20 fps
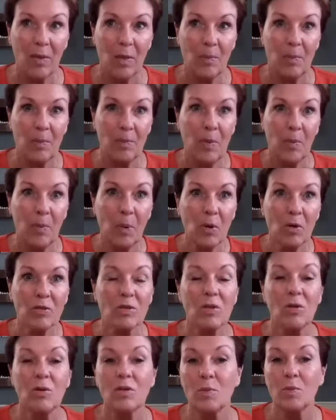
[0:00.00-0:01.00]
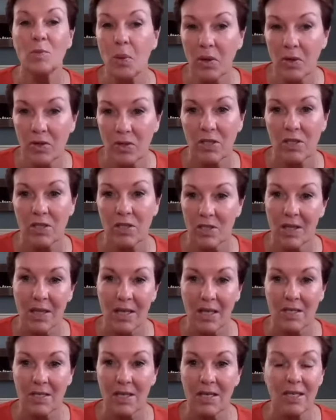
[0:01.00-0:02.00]
the, the person who has purchased
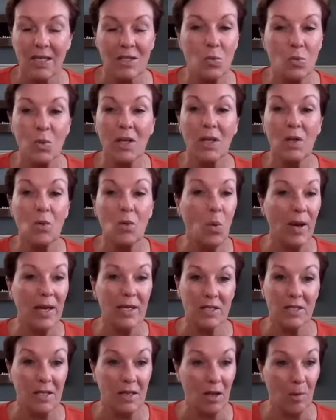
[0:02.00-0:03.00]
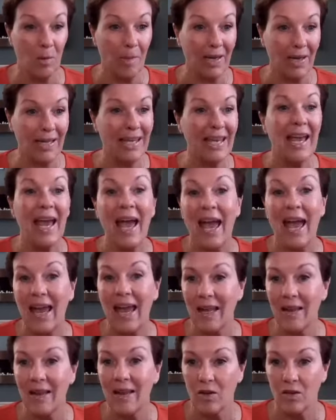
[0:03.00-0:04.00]
this is really wasted their money
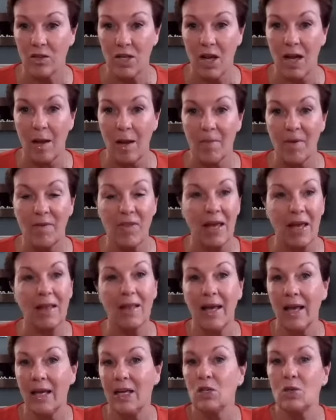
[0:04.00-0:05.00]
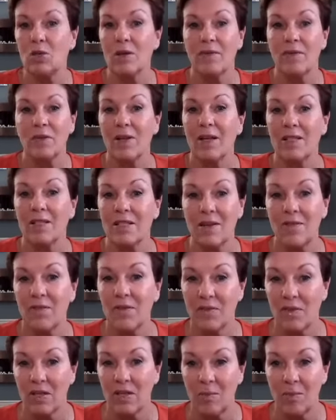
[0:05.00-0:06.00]
and their time. If they lay under it for, let's say,
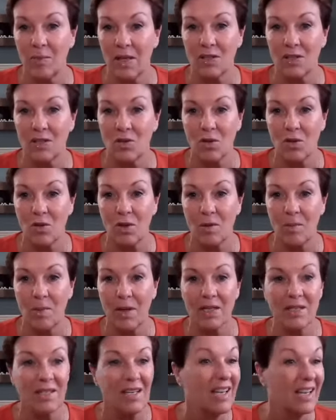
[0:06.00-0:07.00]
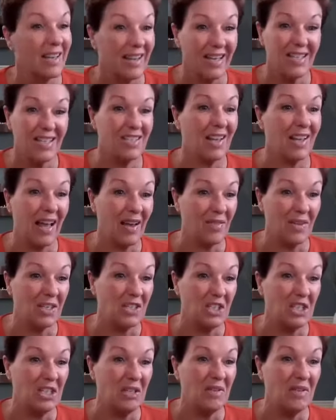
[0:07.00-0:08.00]
15 minutes or 30 minutes, they still haven't
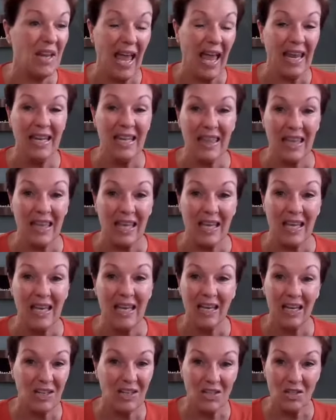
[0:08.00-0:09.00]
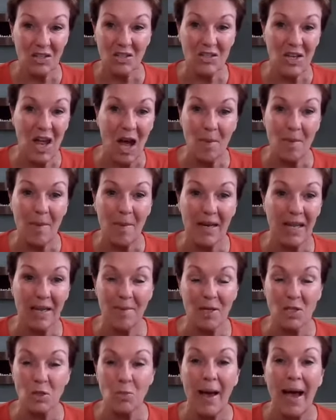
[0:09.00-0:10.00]
achieved anything because there's not
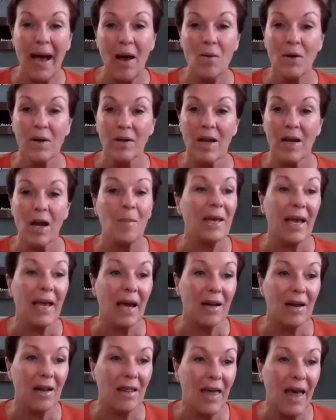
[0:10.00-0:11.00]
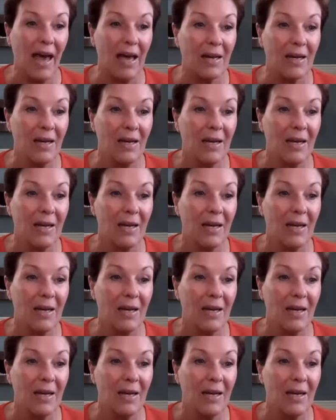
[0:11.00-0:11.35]
much power coming out of that.